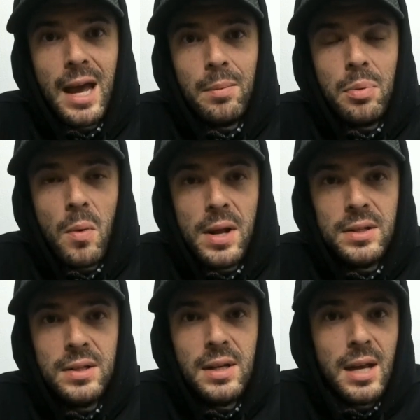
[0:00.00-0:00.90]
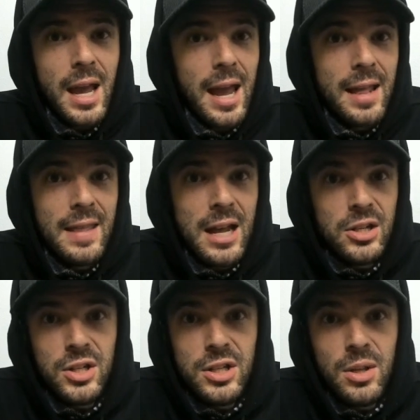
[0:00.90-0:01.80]
that point, and
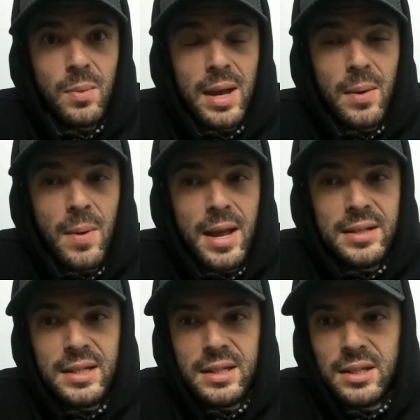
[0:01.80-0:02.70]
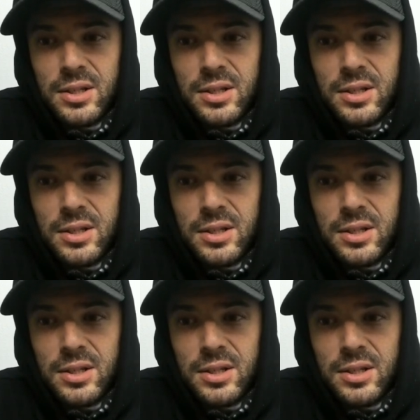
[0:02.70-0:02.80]
that's just the way it went.